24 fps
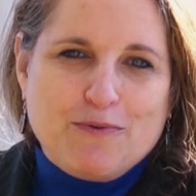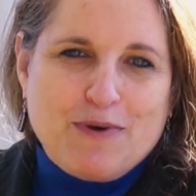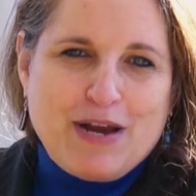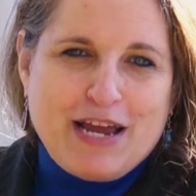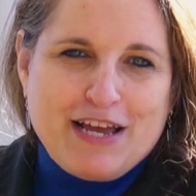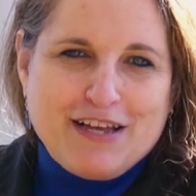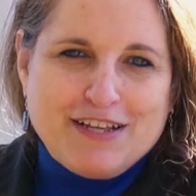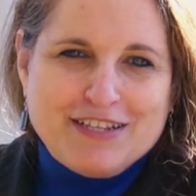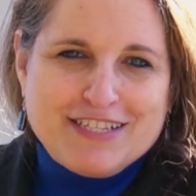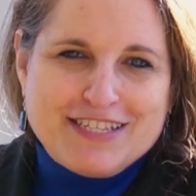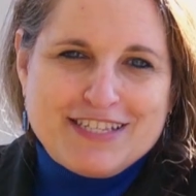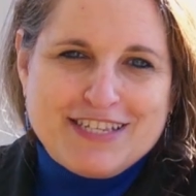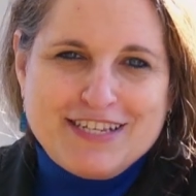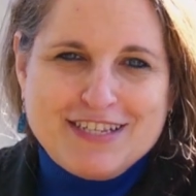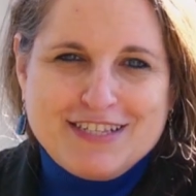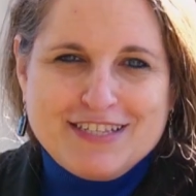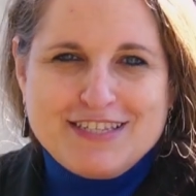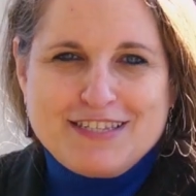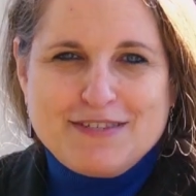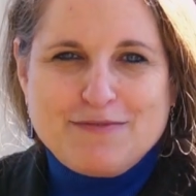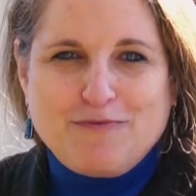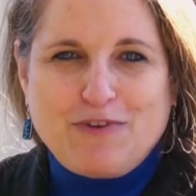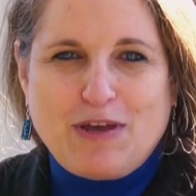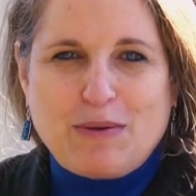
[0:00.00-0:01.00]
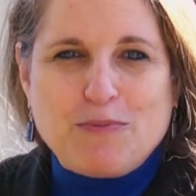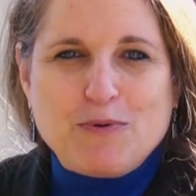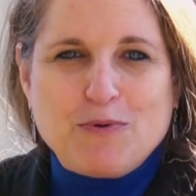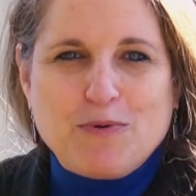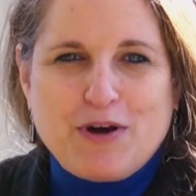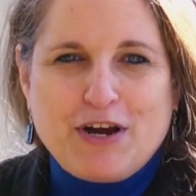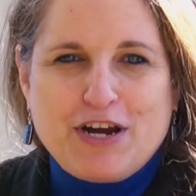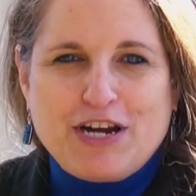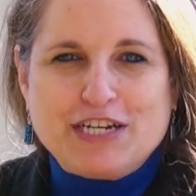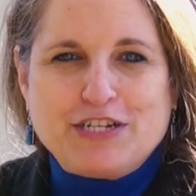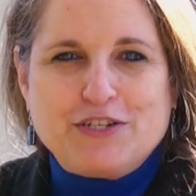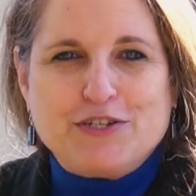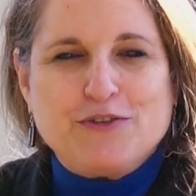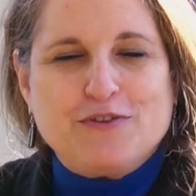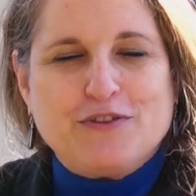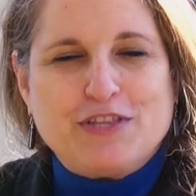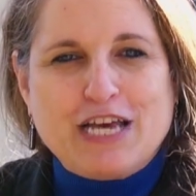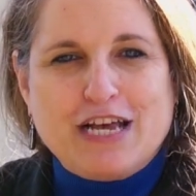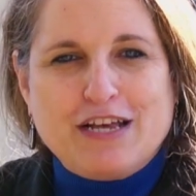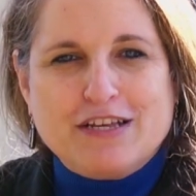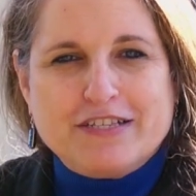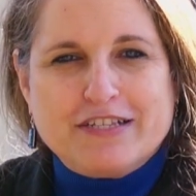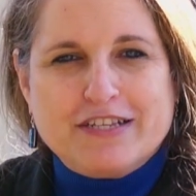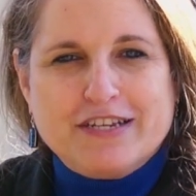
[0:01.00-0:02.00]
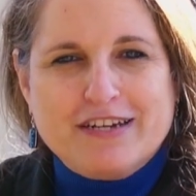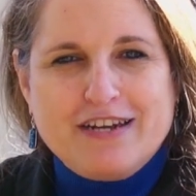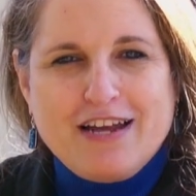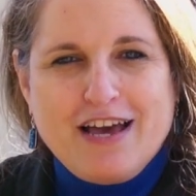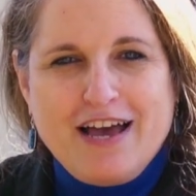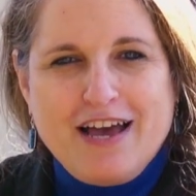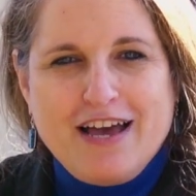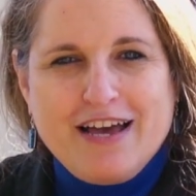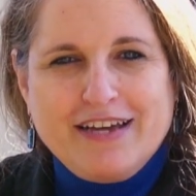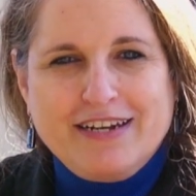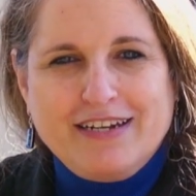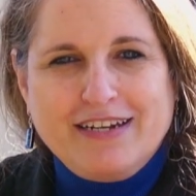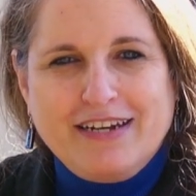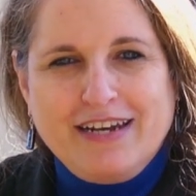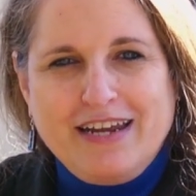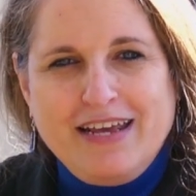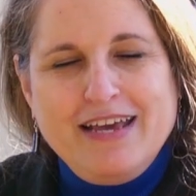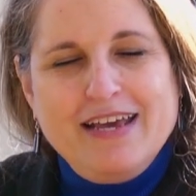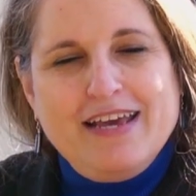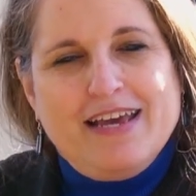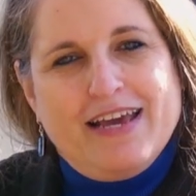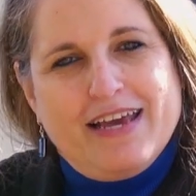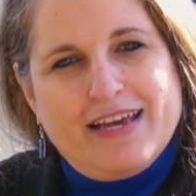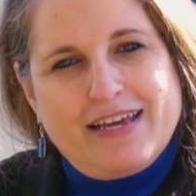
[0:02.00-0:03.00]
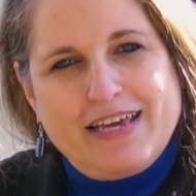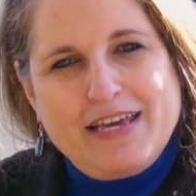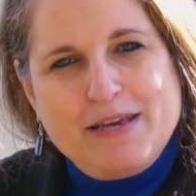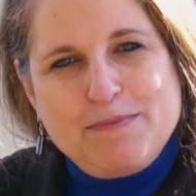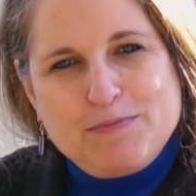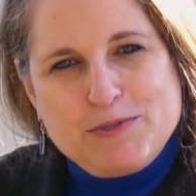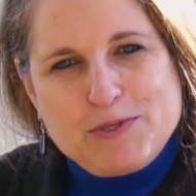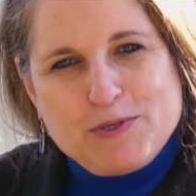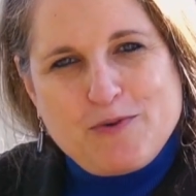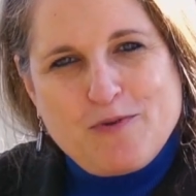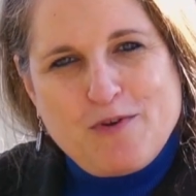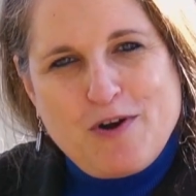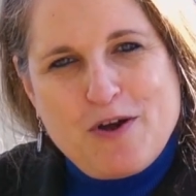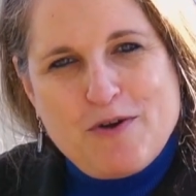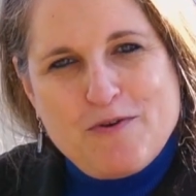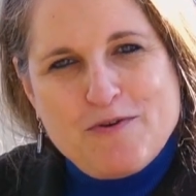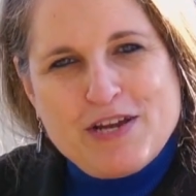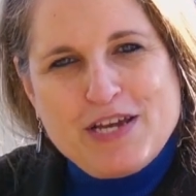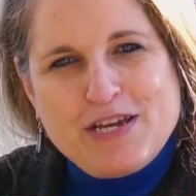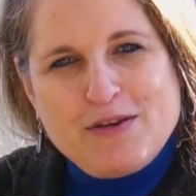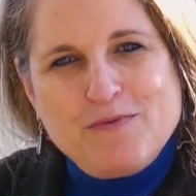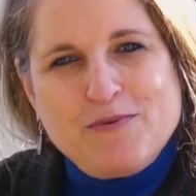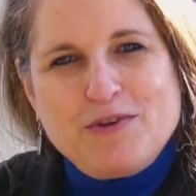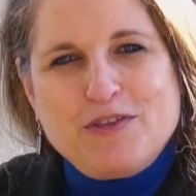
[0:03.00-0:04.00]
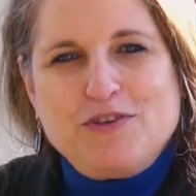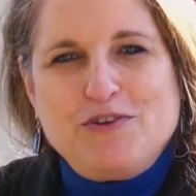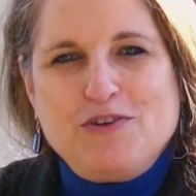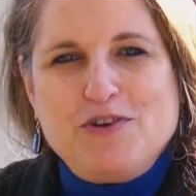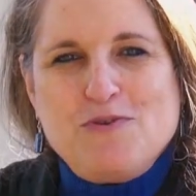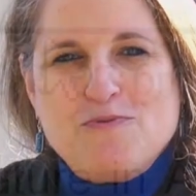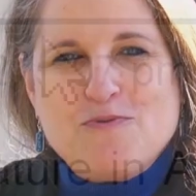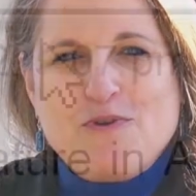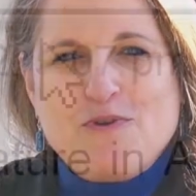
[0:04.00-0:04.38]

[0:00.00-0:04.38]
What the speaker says: around since February 2009. It keeps growing with new